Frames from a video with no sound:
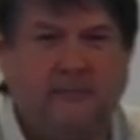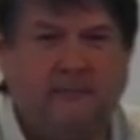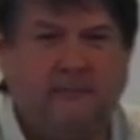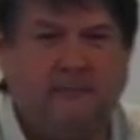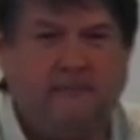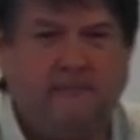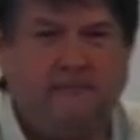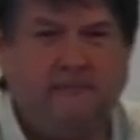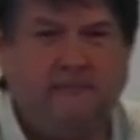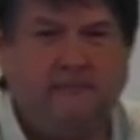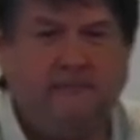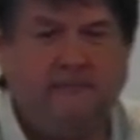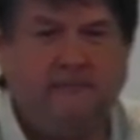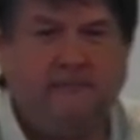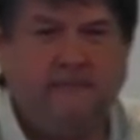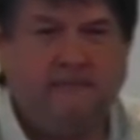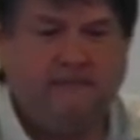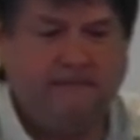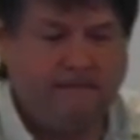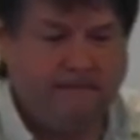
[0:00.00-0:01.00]

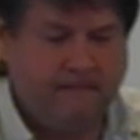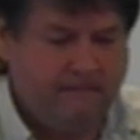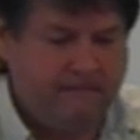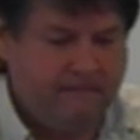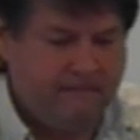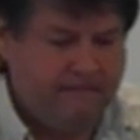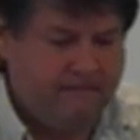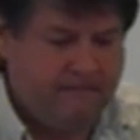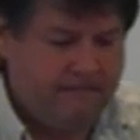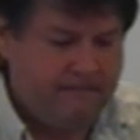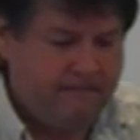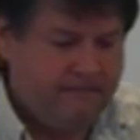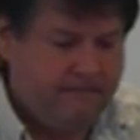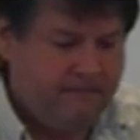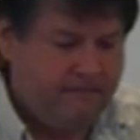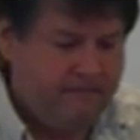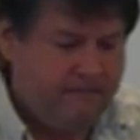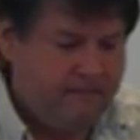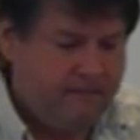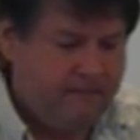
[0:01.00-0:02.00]

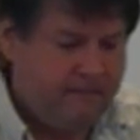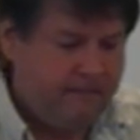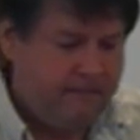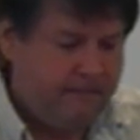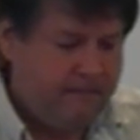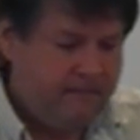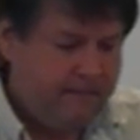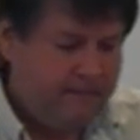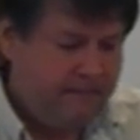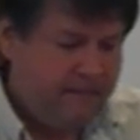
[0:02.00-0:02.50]
(silence)